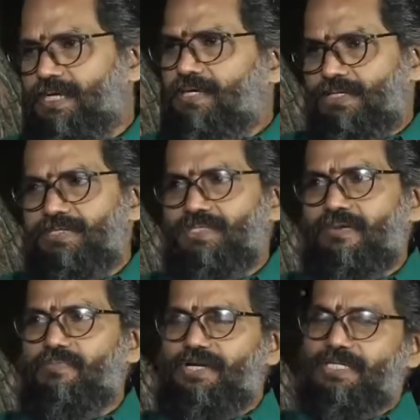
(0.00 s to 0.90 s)
is
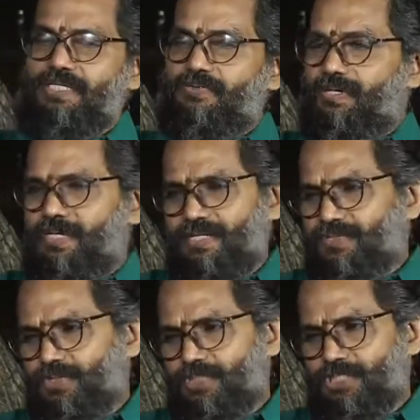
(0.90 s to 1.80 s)
somewhat equal.
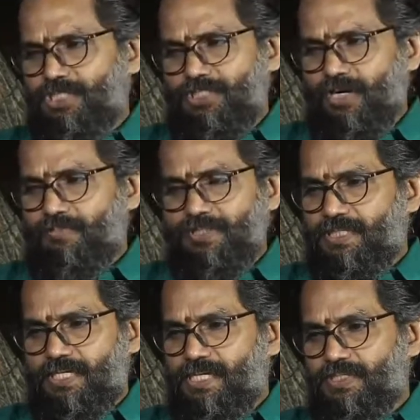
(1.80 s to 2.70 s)
So it need not be the
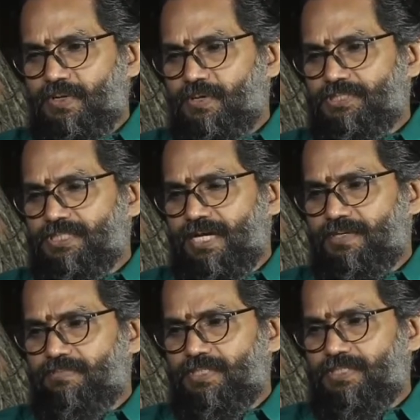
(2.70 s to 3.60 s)
case all the time.
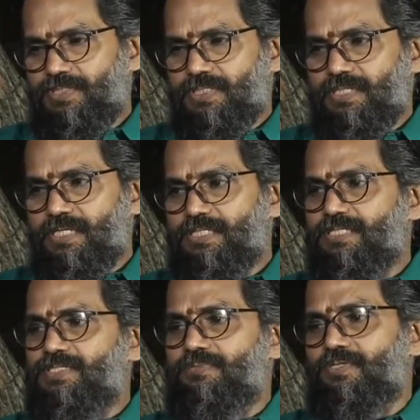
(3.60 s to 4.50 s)
It is creating
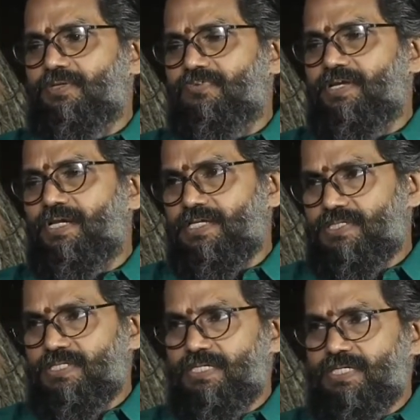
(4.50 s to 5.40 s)
some sort of an
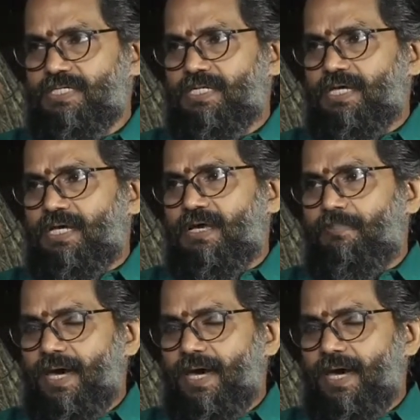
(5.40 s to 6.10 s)
unnecessary panic.